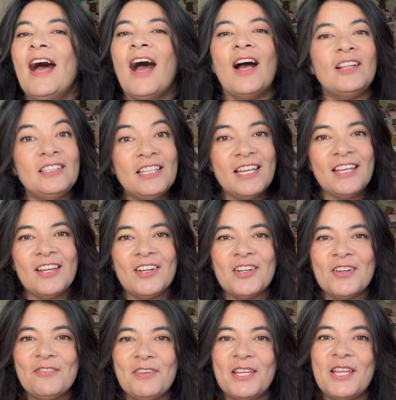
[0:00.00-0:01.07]
I'll link
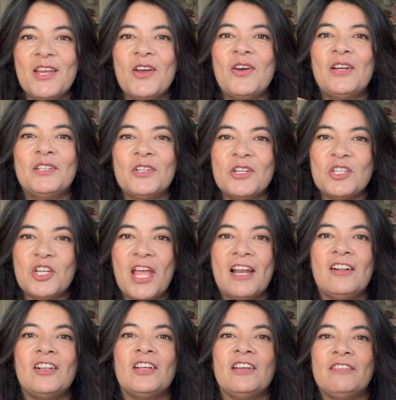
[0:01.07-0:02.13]
her video and her
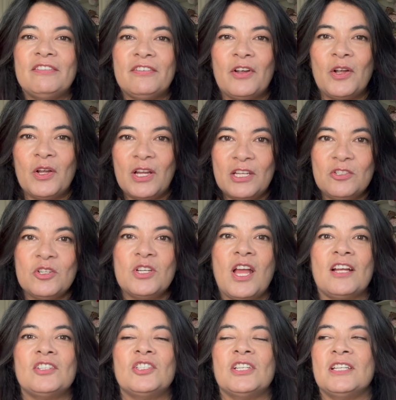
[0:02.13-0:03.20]
channel, her
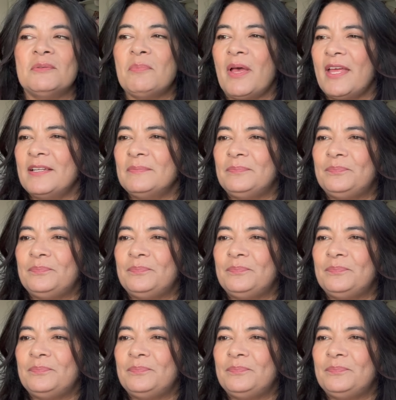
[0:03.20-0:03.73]
introduction, but,